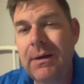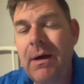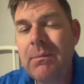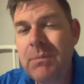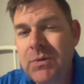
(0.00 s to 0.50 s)

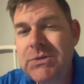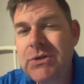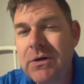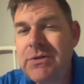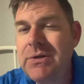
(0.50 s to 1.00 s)
On most
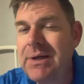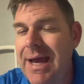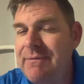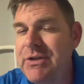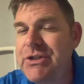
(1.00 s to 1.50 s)
charts, you
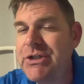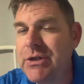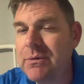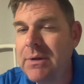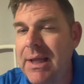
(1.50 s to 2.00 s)
have a
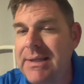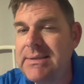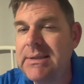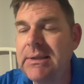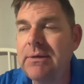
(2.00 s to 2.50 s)
general
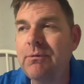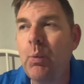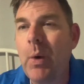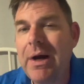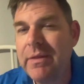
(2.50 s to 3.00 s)
idea of
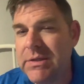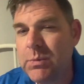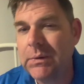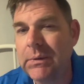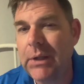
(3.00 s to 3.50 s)
where this
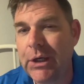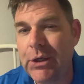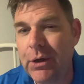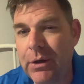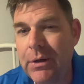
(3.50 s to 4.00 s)
will
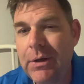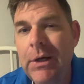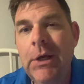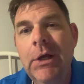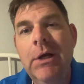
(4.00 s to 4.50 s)
occur.
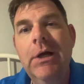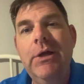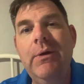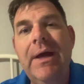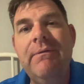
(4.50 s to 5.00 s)

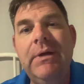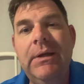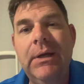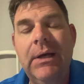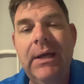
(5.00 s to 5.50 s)
You have
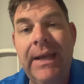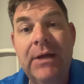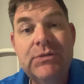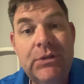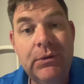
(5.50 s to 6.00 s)
an
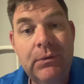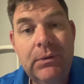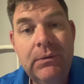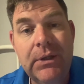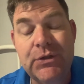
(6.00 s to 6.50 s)
altitude
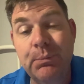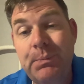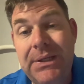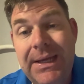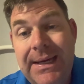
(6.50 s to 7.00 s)
that you'll
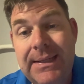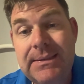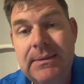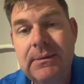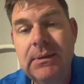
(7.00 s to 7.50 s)
be at,
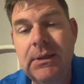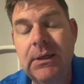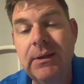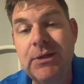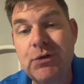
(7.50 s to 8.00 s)

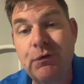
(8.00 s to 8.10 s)
that you'll